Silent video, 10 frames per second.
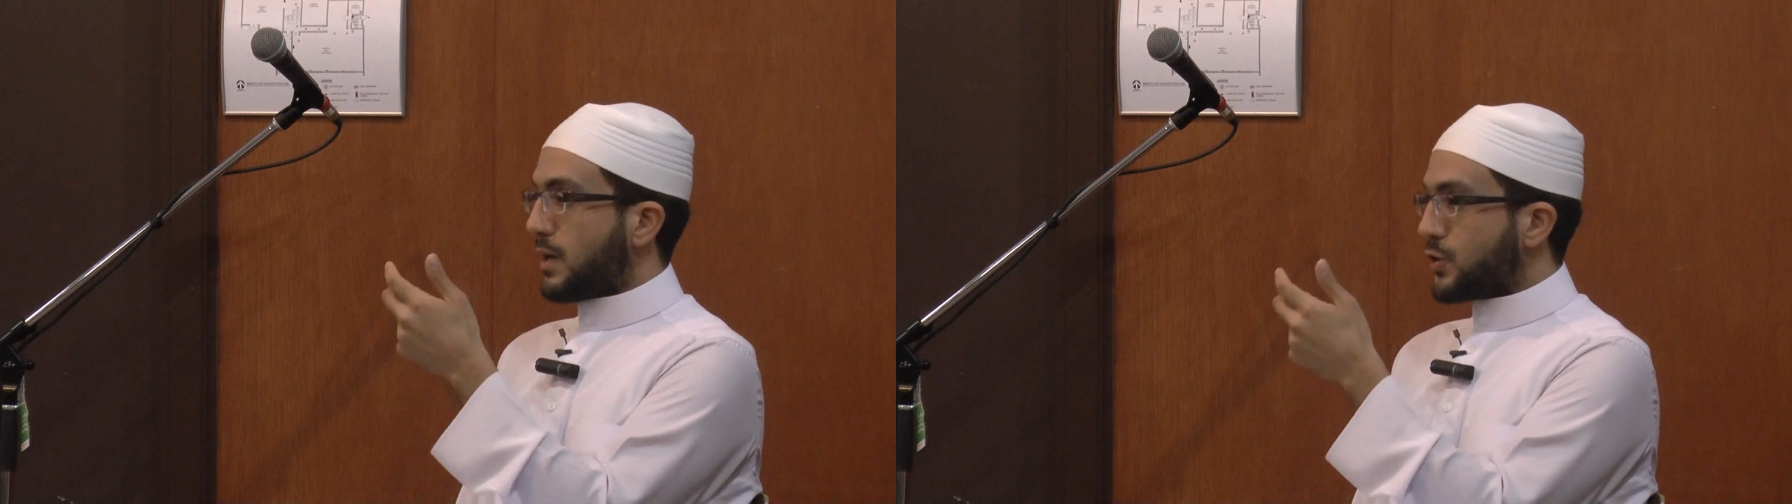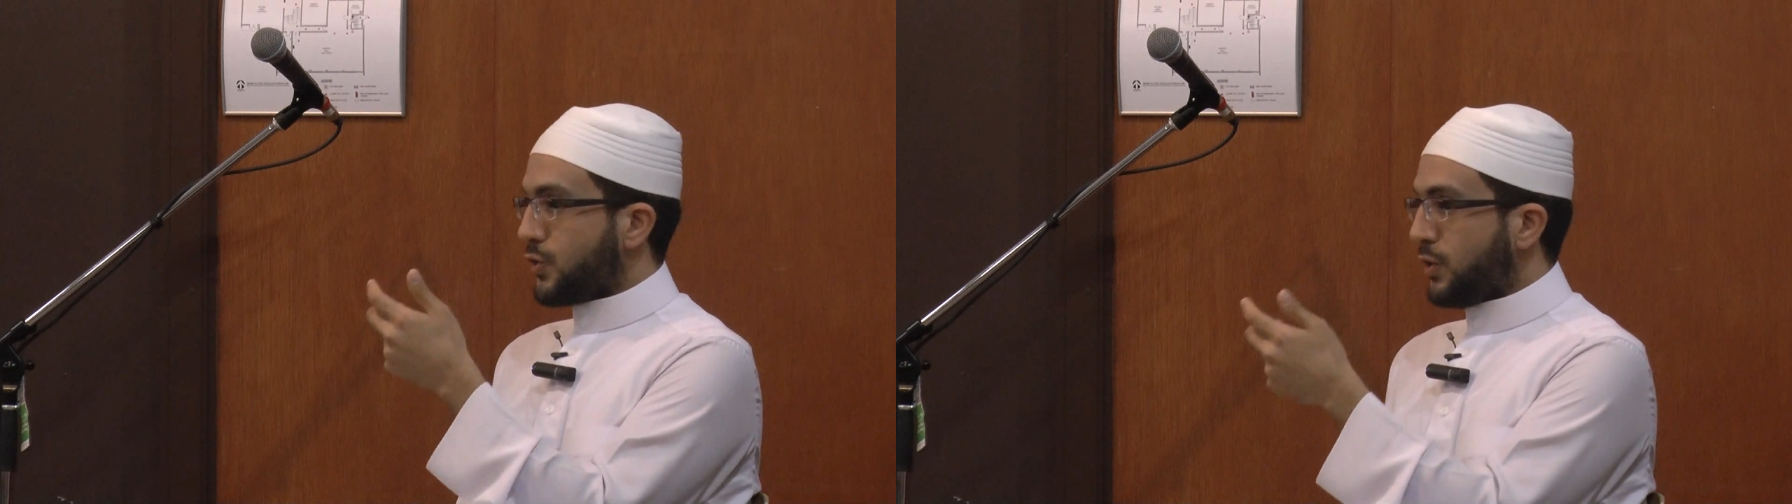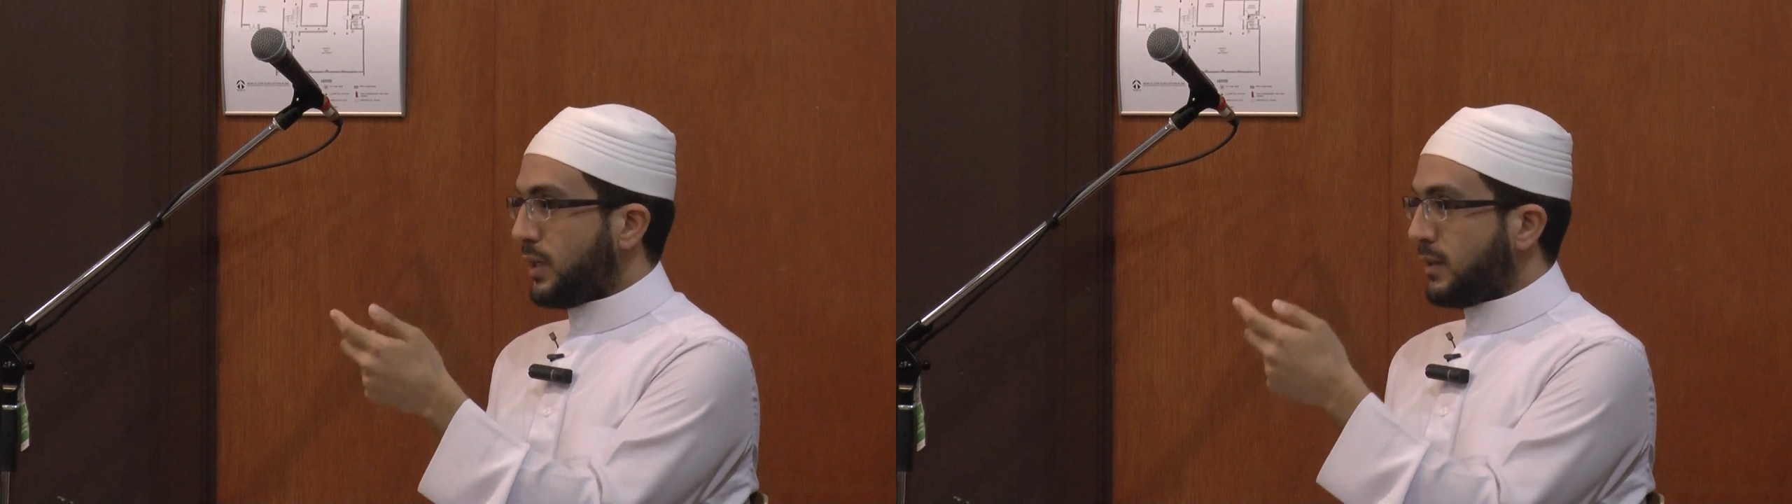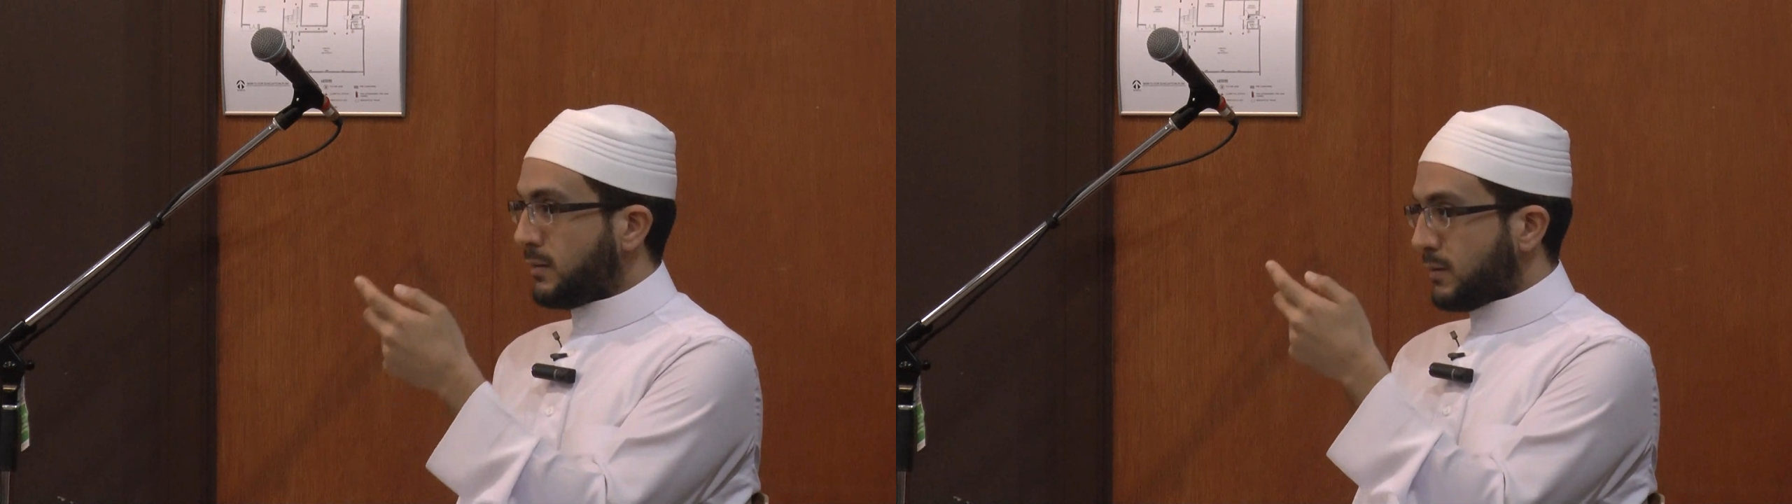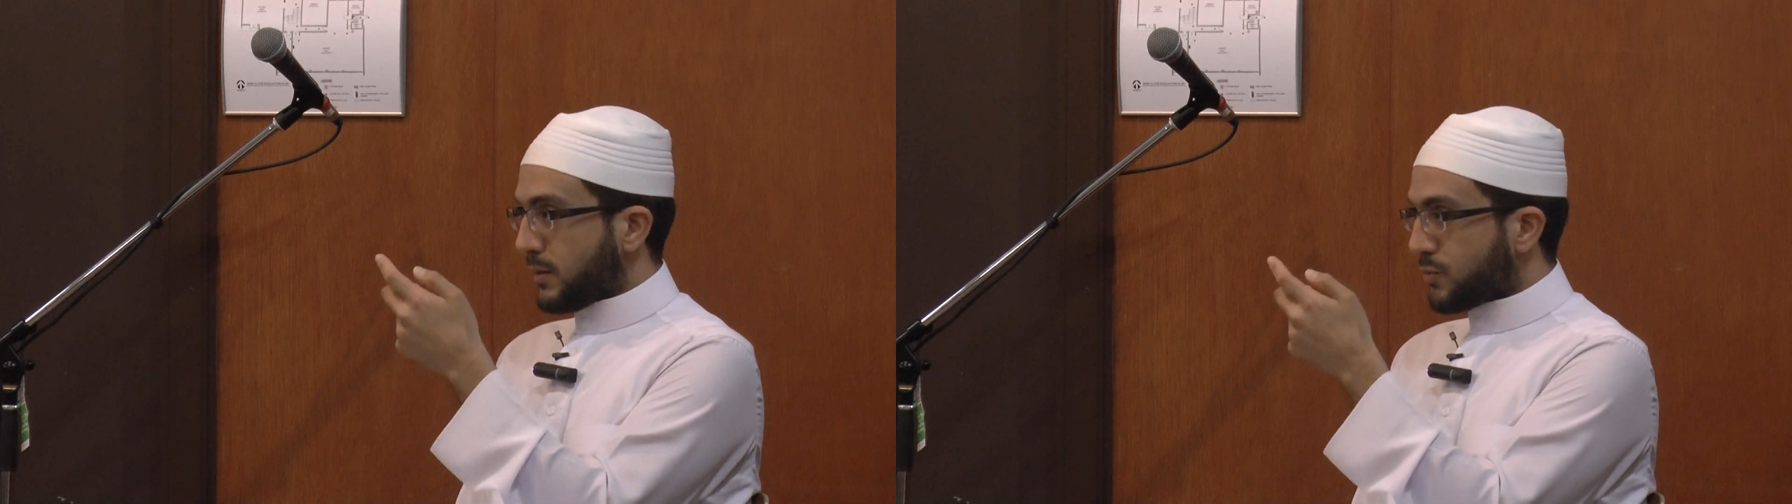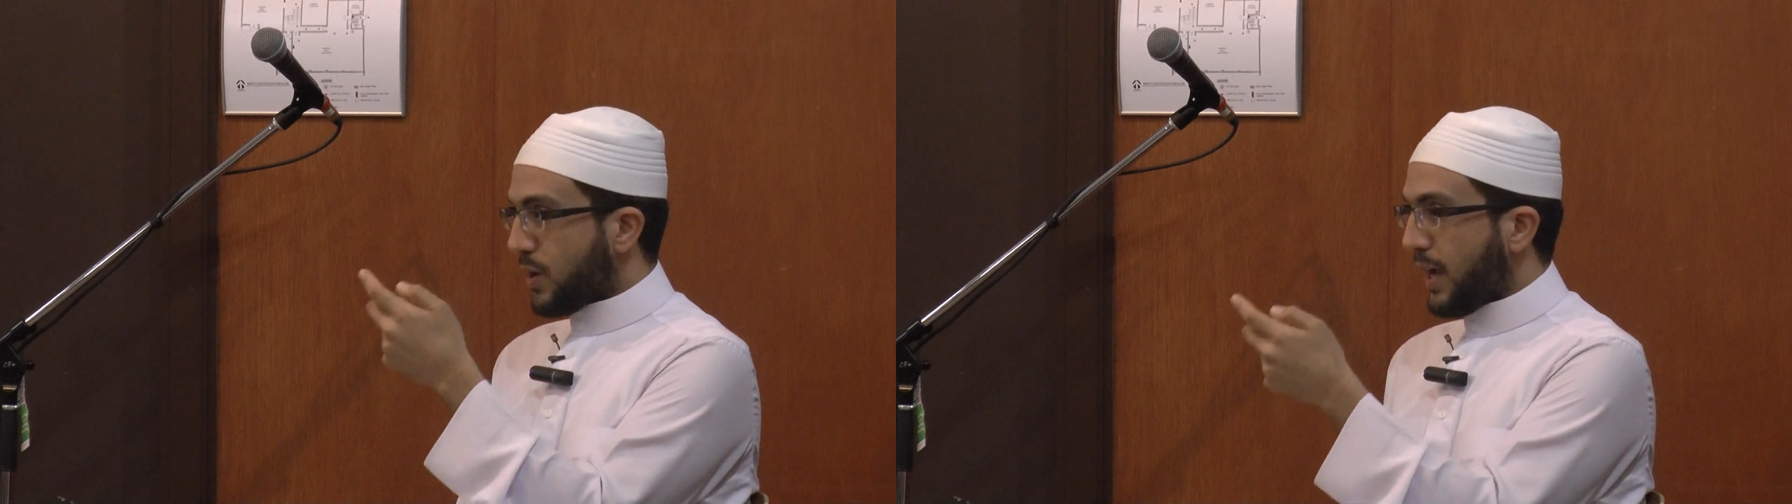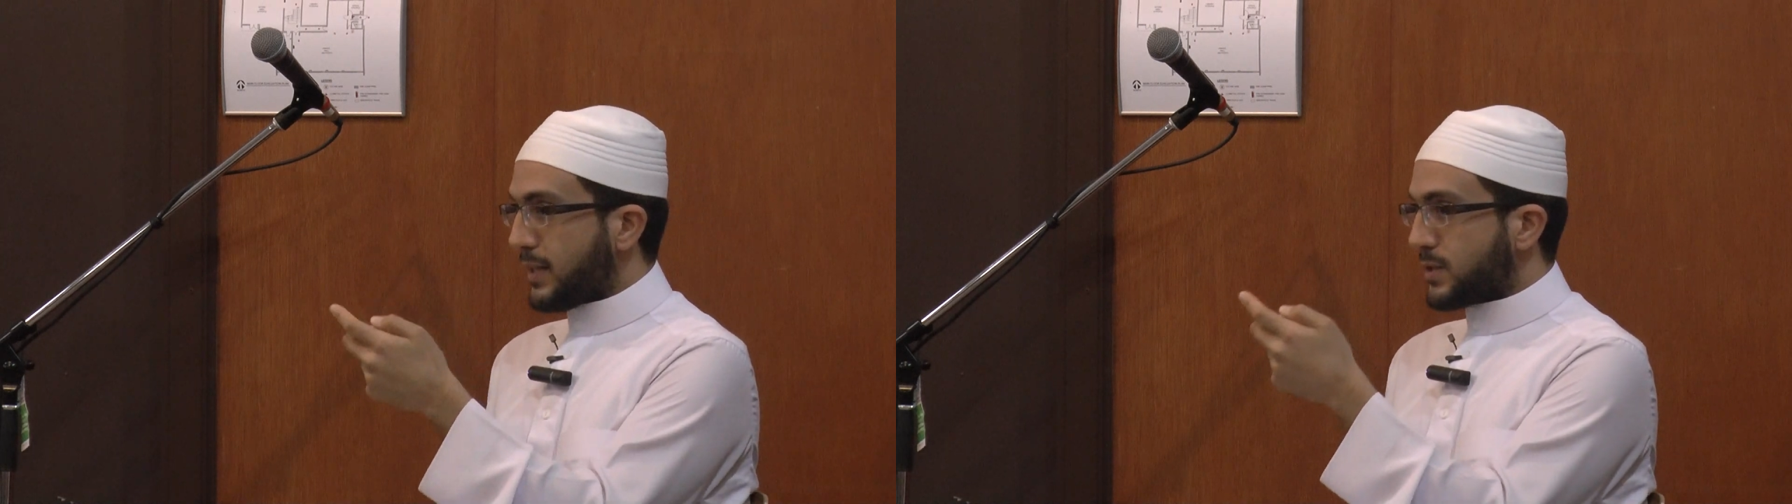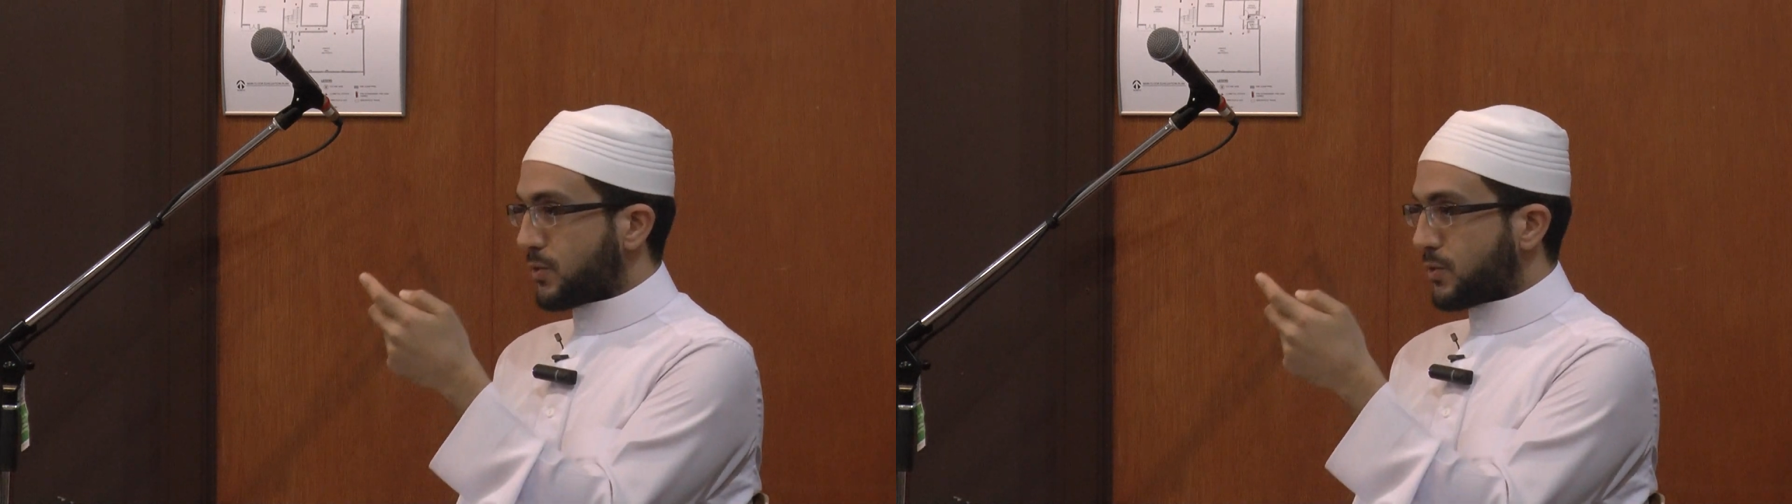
certain rights